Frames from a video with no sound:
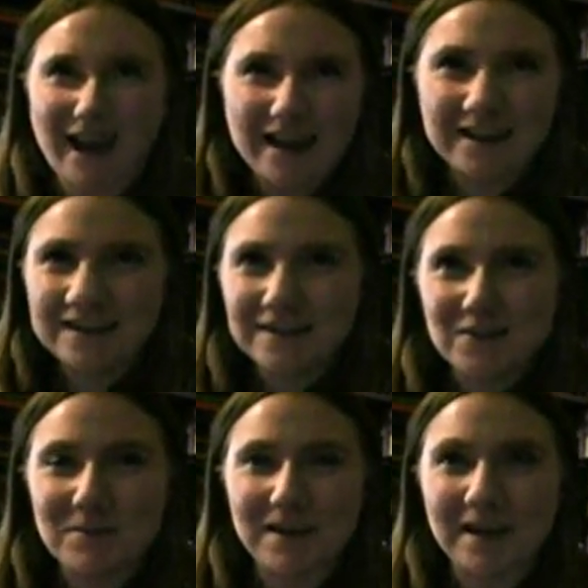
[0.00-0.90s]
I consider
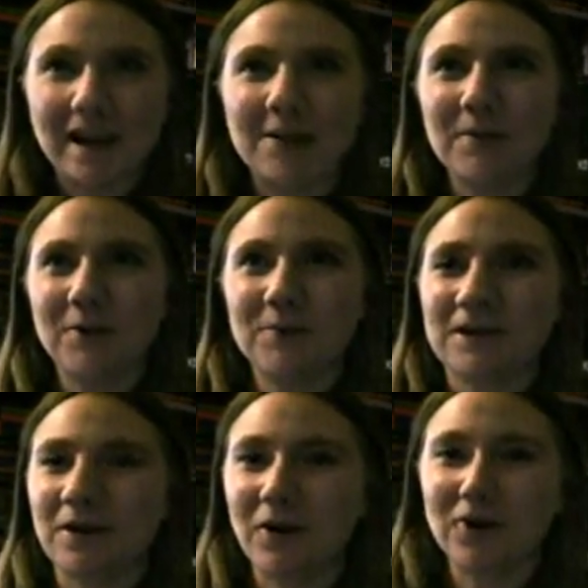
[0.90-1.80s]
it to be a guy book, but
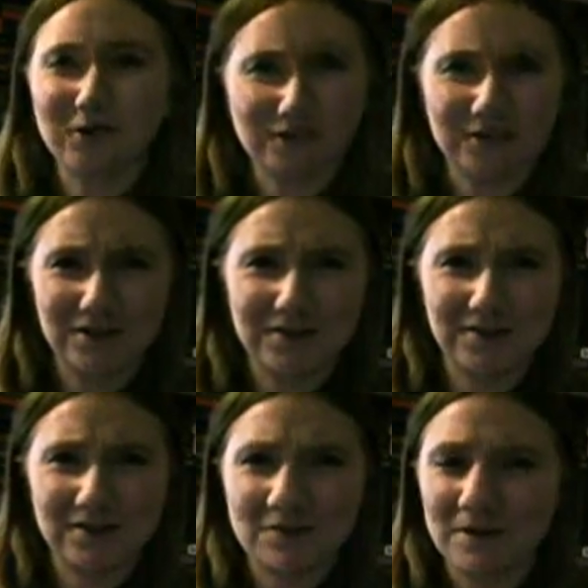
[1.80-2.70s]
then I heard lots of
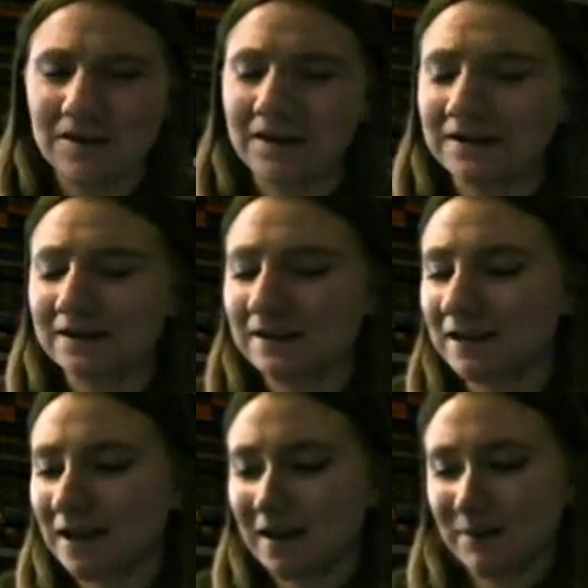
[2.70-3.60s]
stuff about this
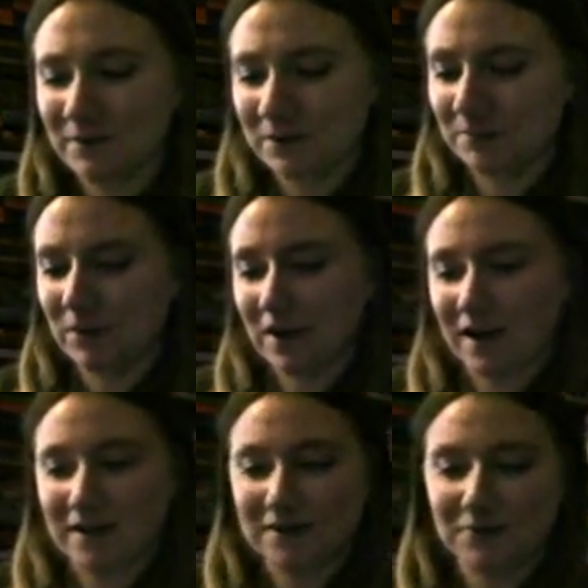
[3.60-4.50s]
book,
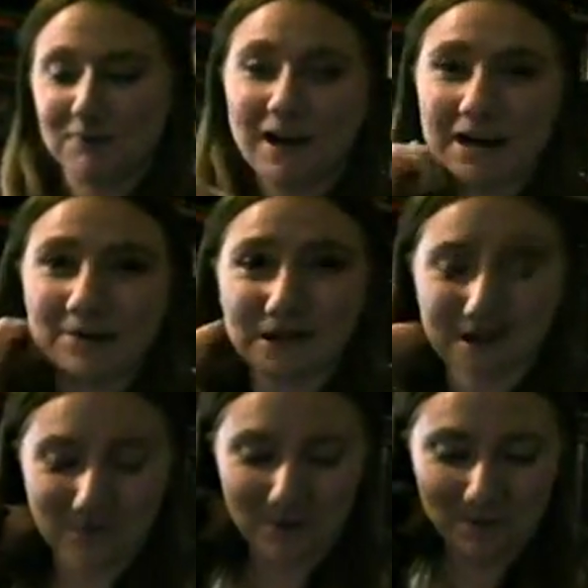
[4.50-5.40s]
and it's Ready
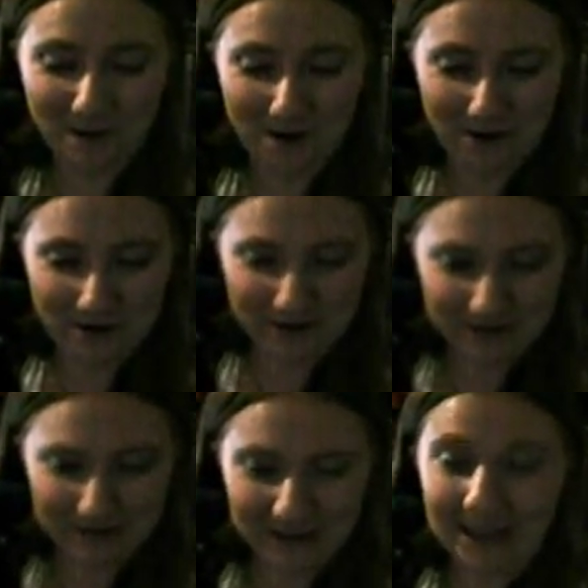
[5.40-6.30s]
Player One by
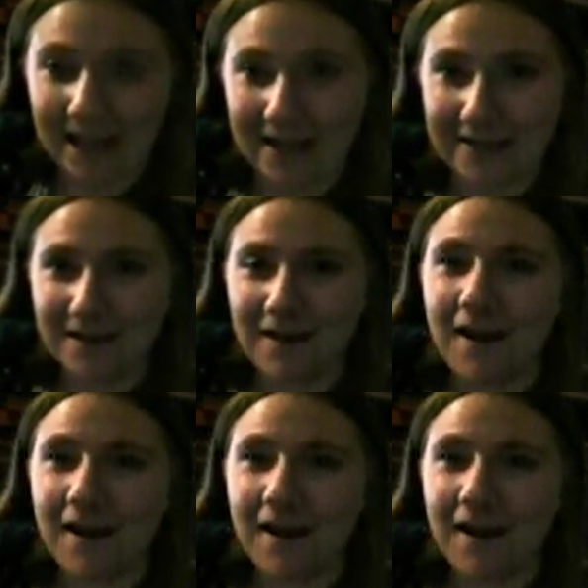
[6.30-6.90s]
Ernest Cline.